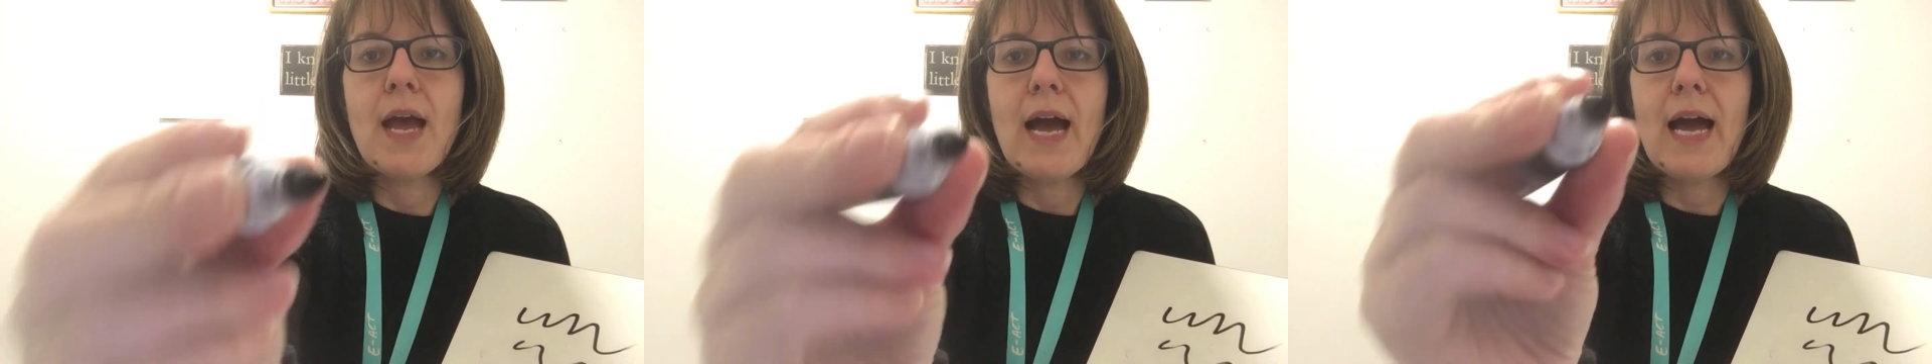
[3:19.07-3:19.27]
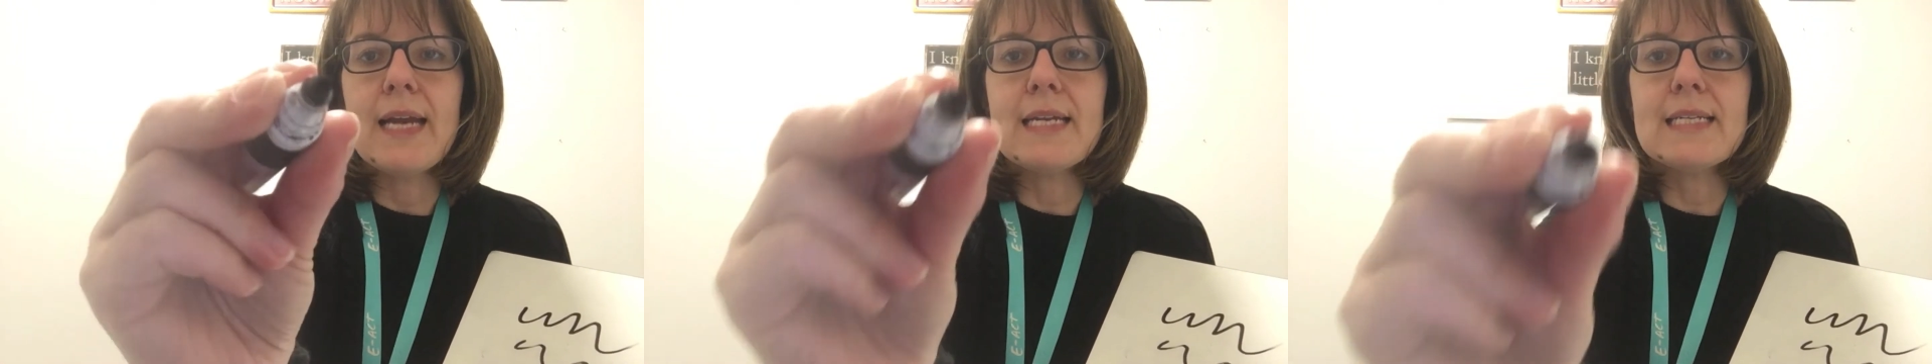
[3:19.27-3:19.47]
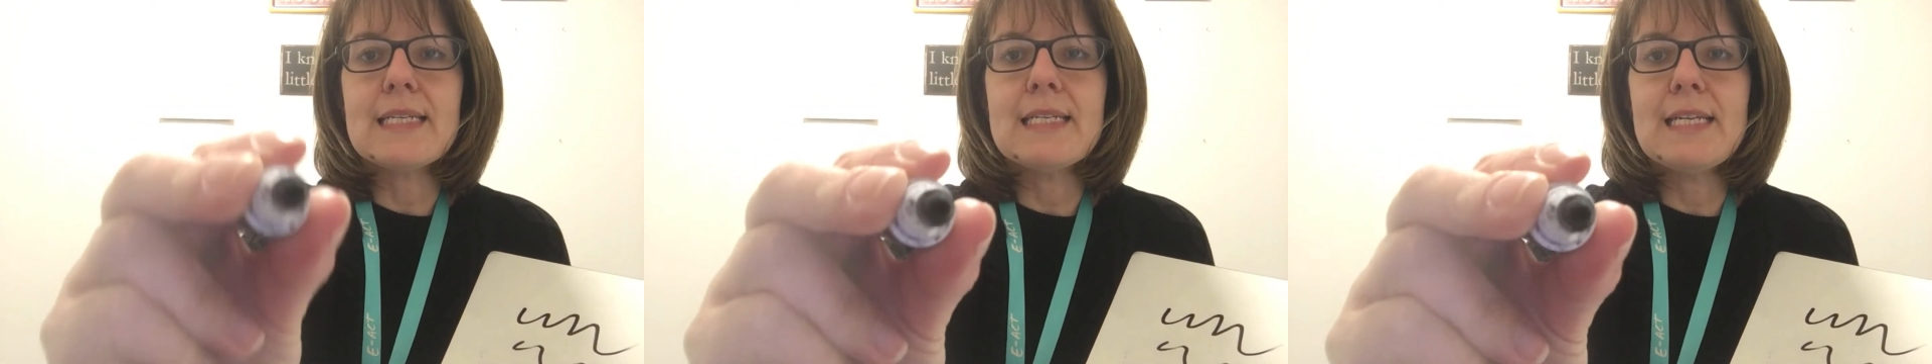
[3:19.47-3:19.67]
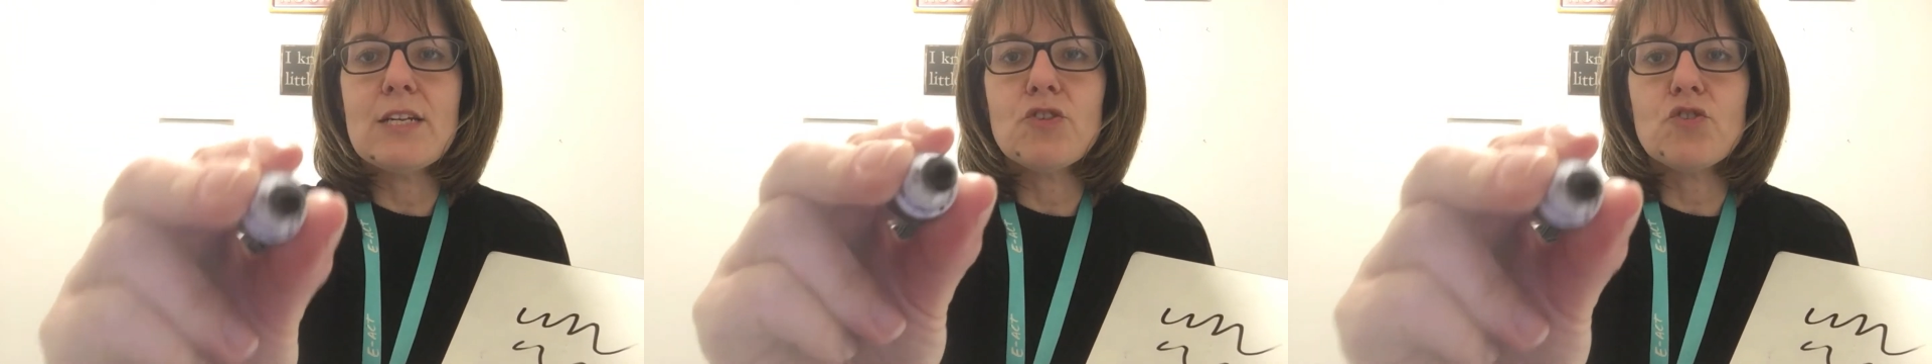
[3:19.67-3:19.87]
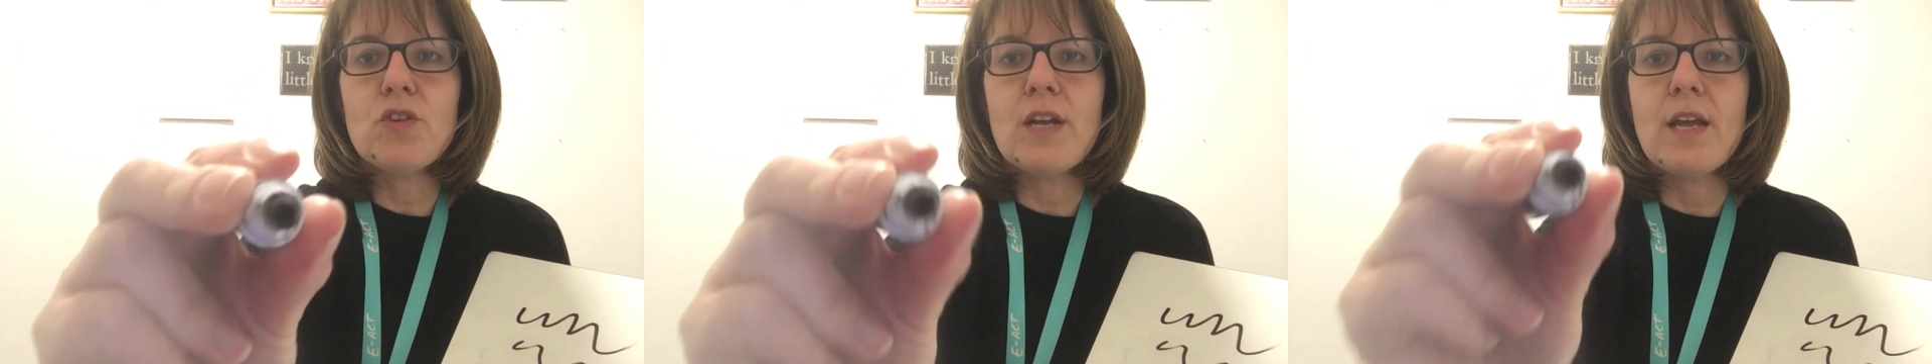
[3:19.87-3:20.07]
and it's
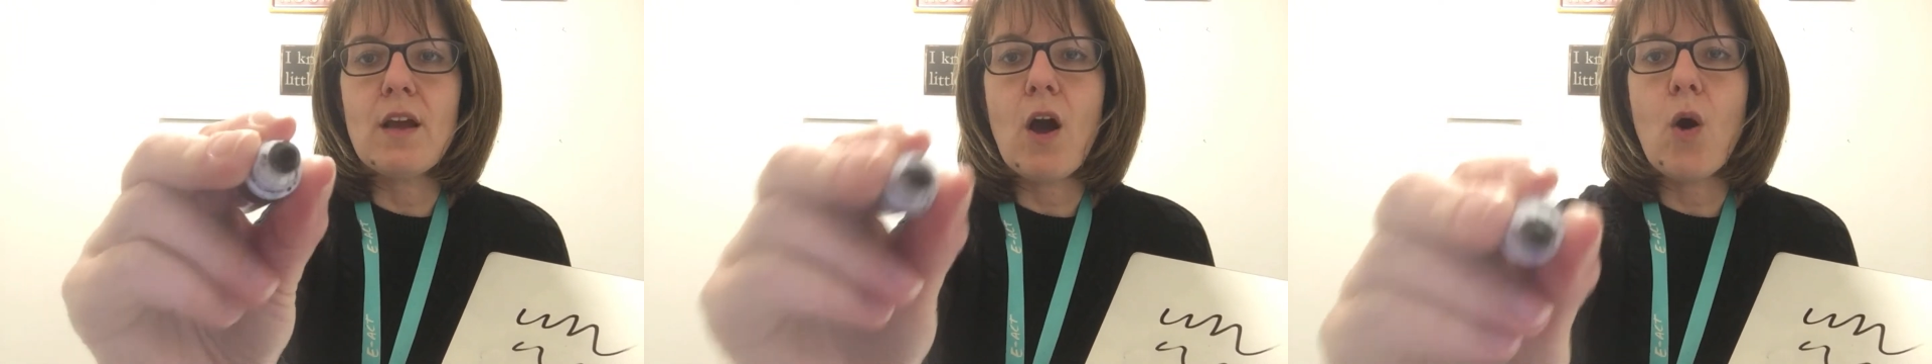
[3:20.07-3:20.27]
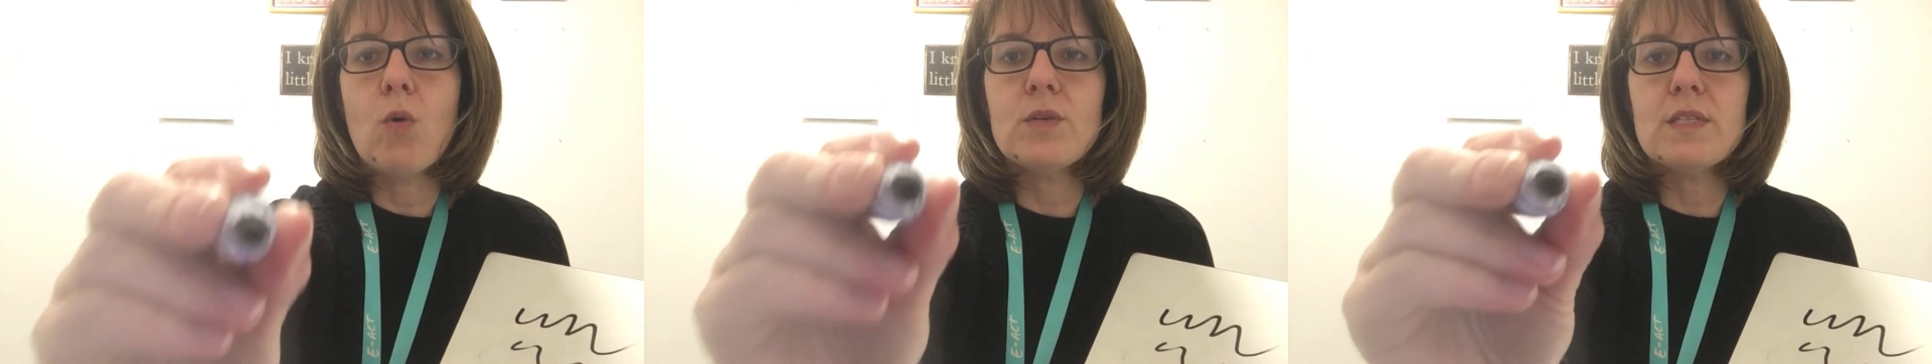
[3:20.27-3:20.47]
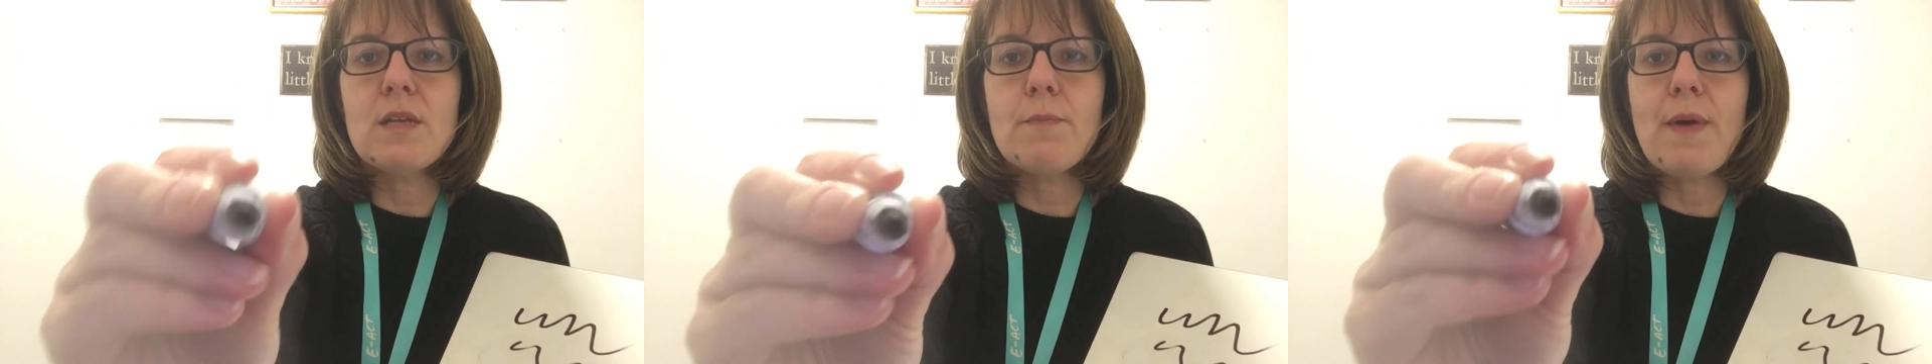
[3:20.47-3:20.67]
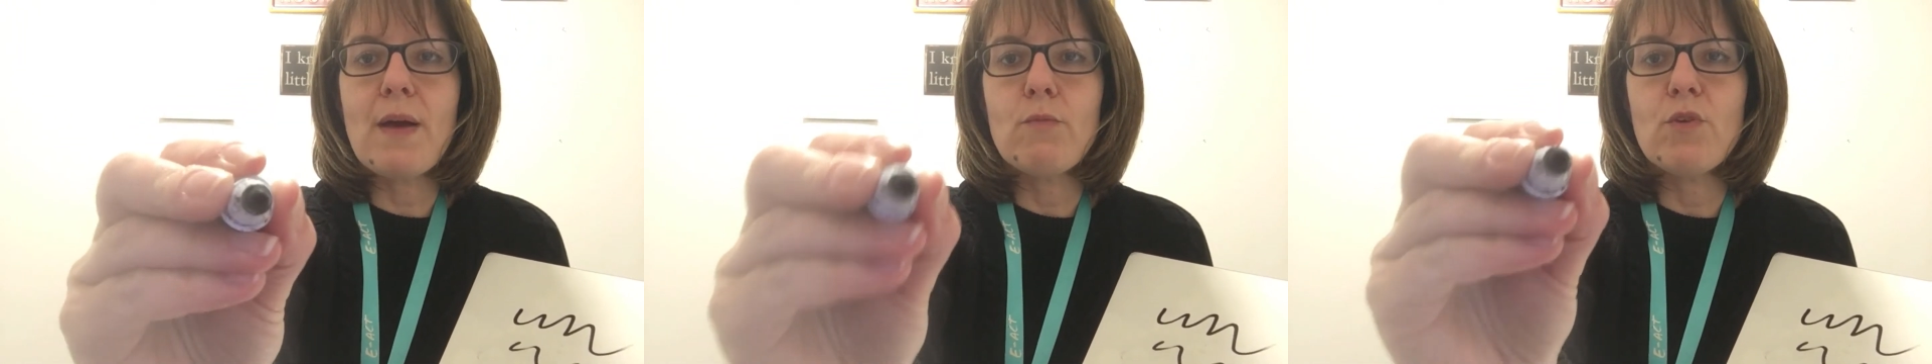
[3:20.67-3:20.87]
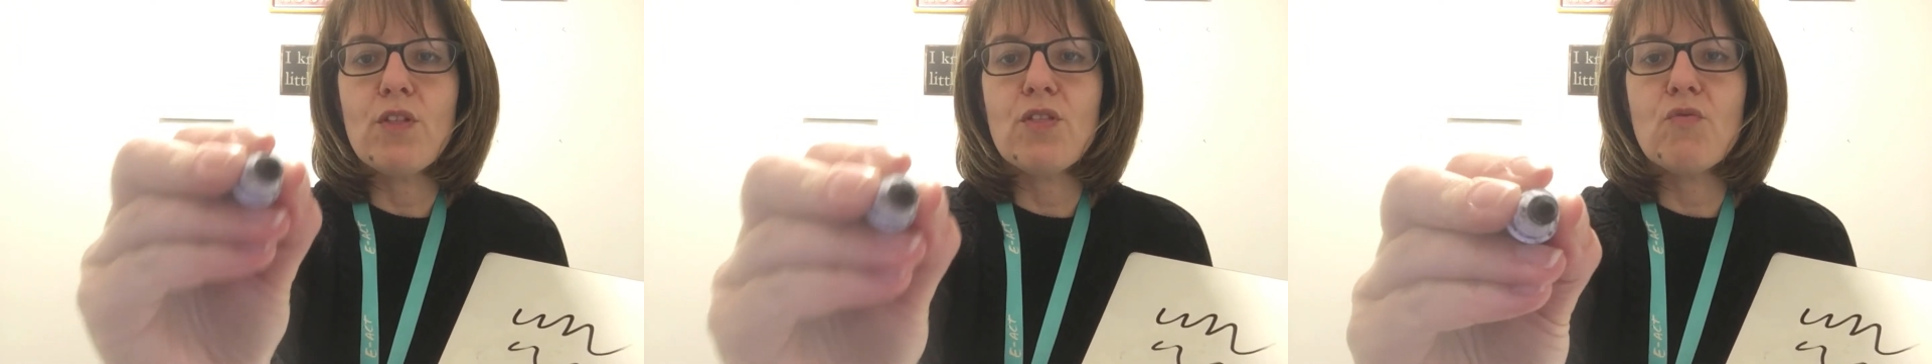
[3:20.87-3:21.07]
literally holding the
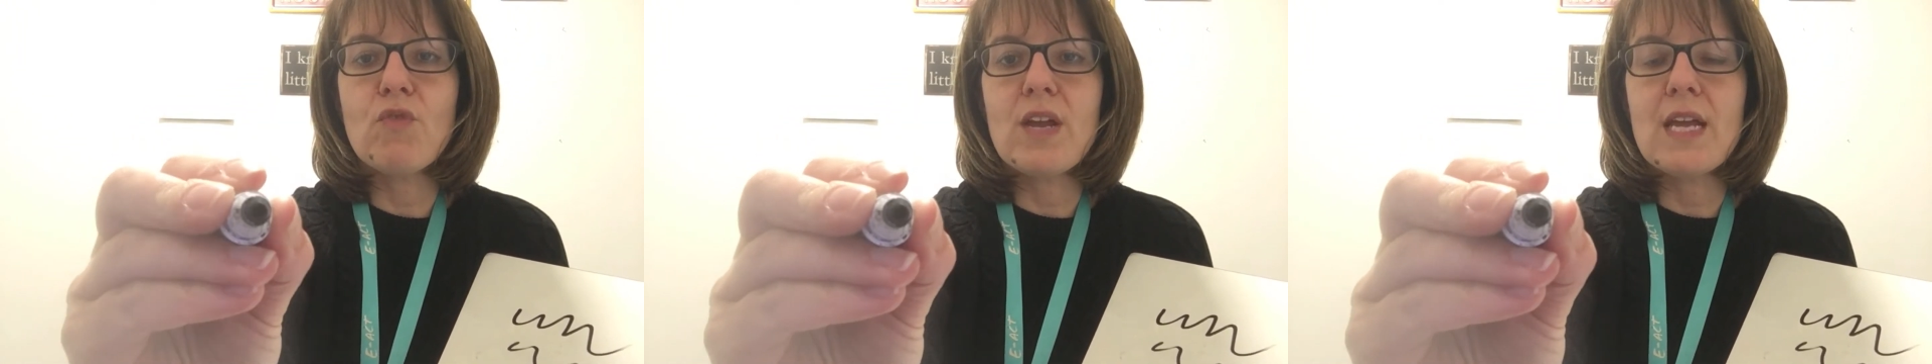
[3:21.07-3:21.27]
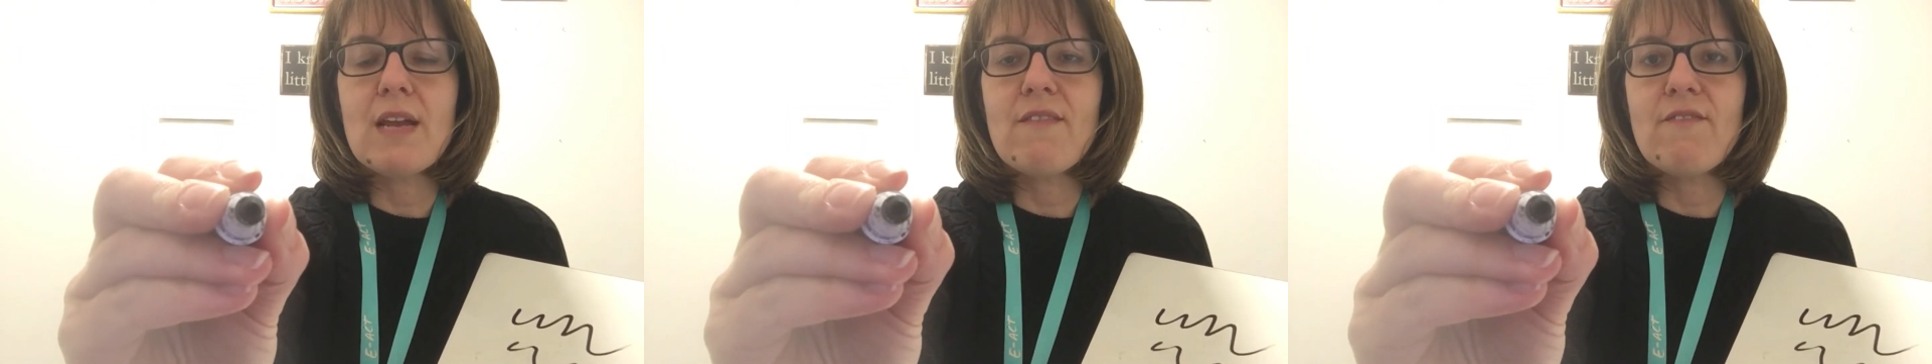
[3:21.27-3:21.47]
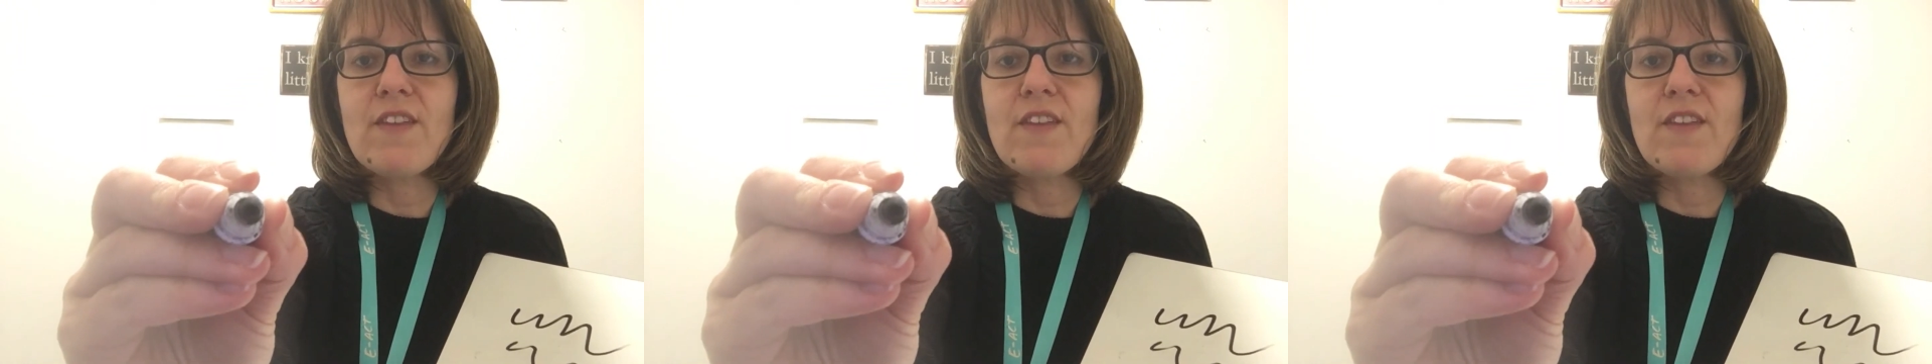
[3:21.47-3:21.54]
pen with 3